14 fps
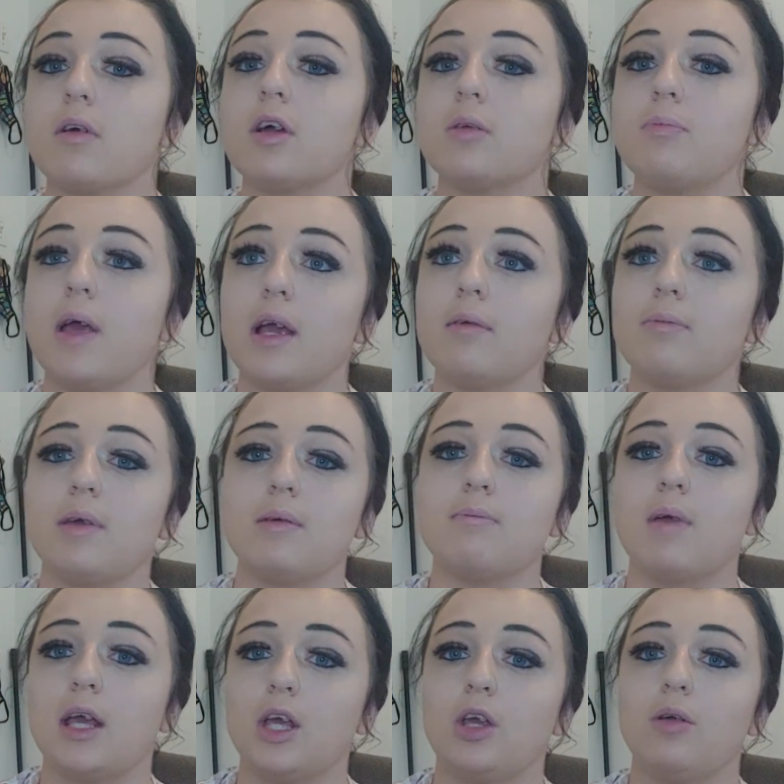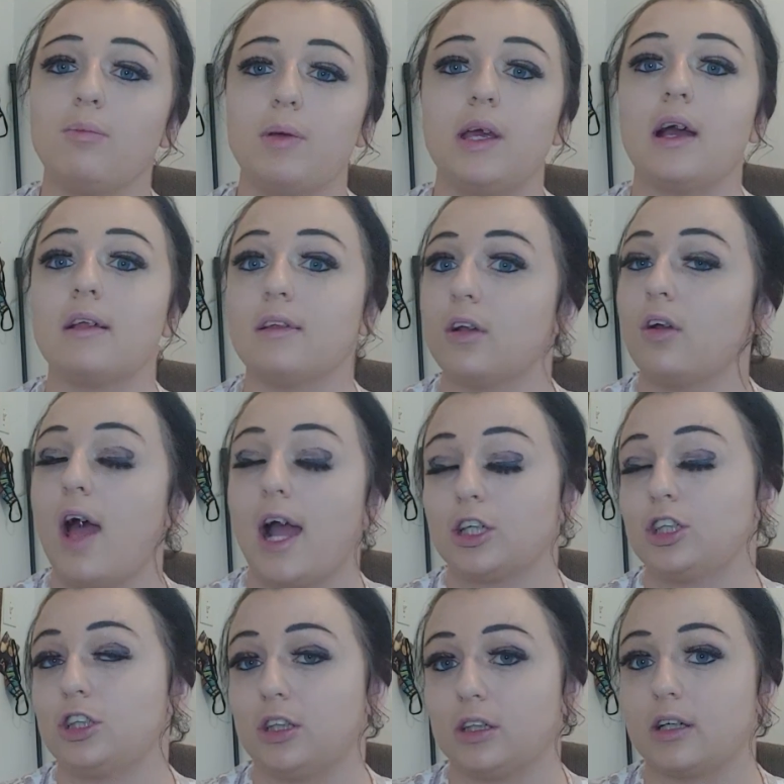could maybe make you be a little
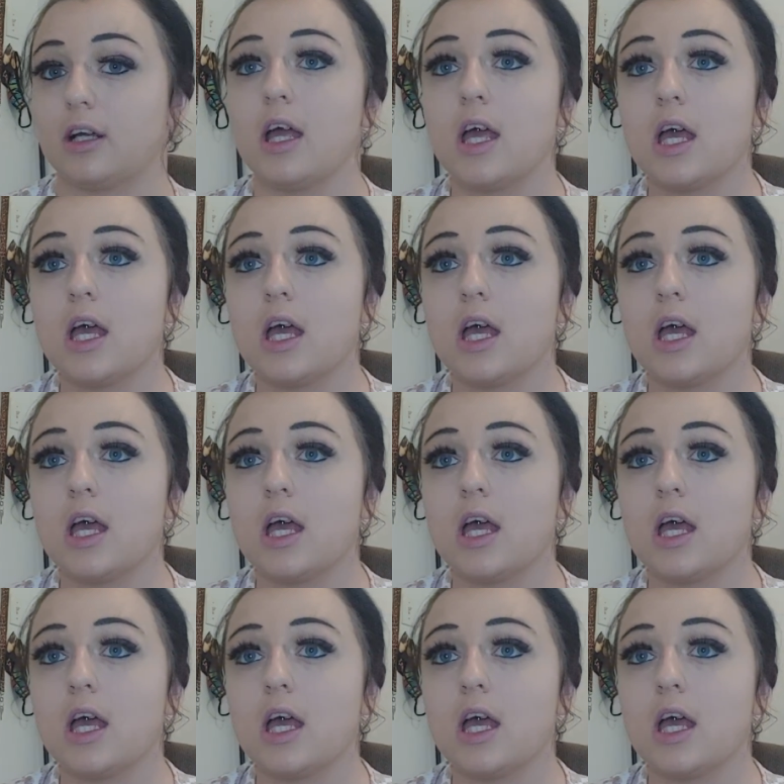extra